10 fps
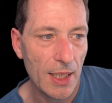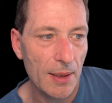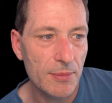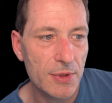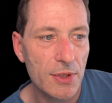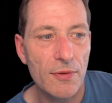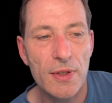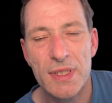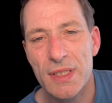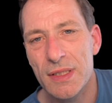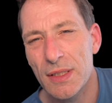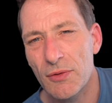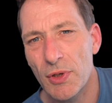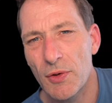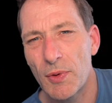So this is
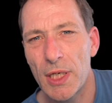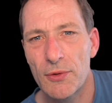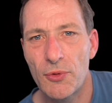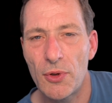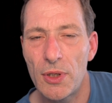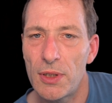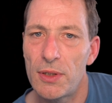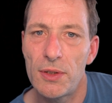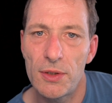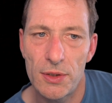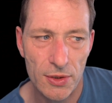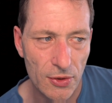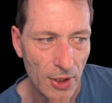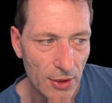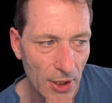required for
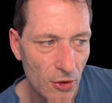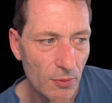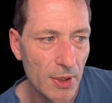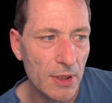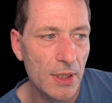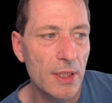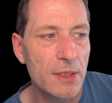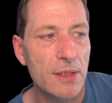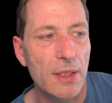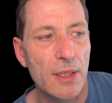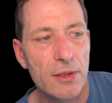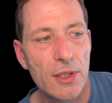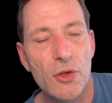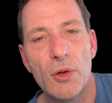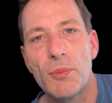detect anomalies,
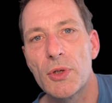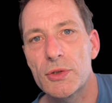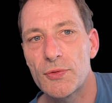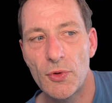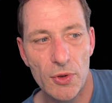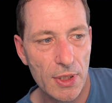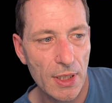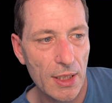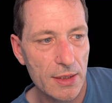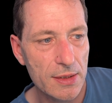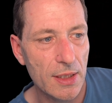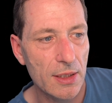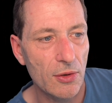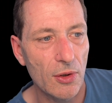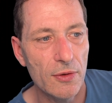decompose forecasts,
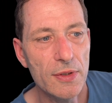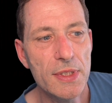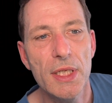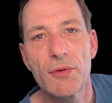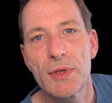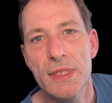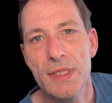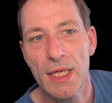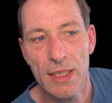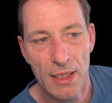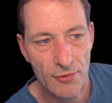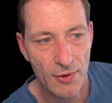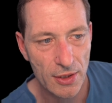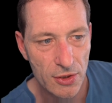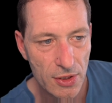and all the series scalar
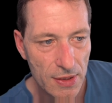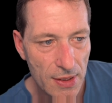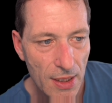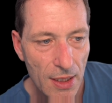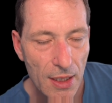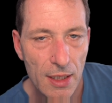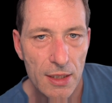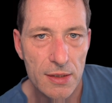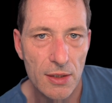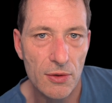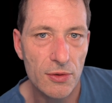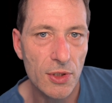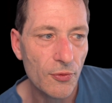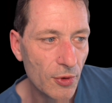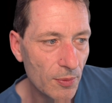functions. So
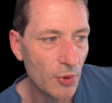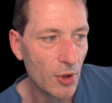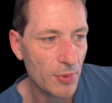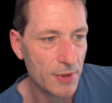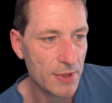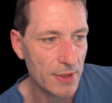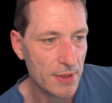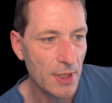different purposes.